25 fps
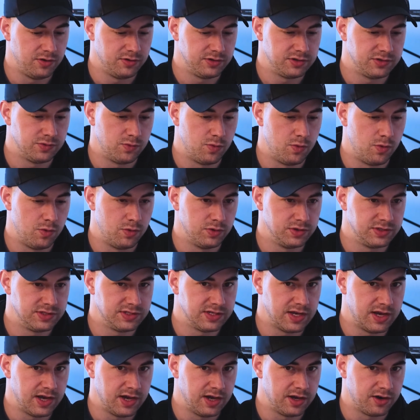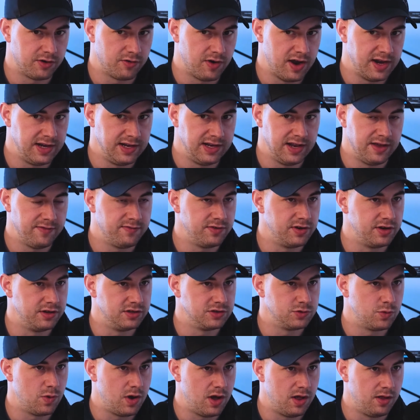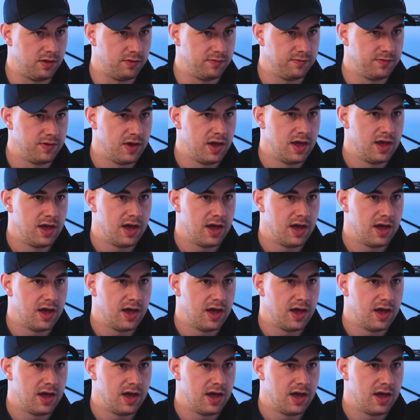towards grade 11 and 12.